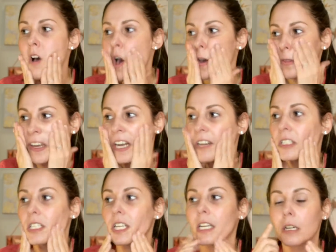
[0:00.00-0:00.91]
I thought I
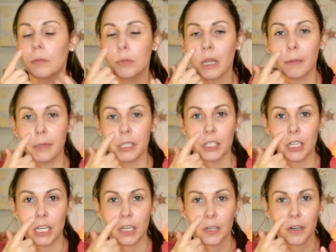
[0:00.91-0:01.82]
was getting a blemish
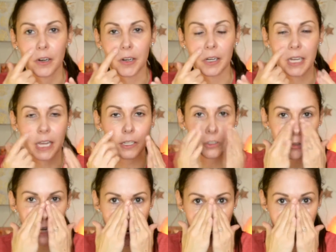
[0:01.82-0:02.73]
here
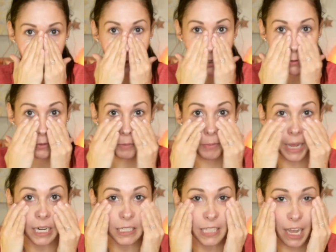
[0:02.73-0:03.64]
yesterday, but it went
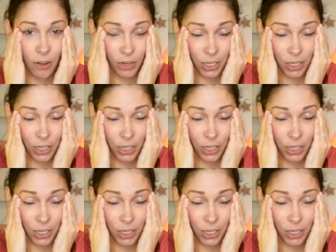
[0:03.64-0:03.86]
back down.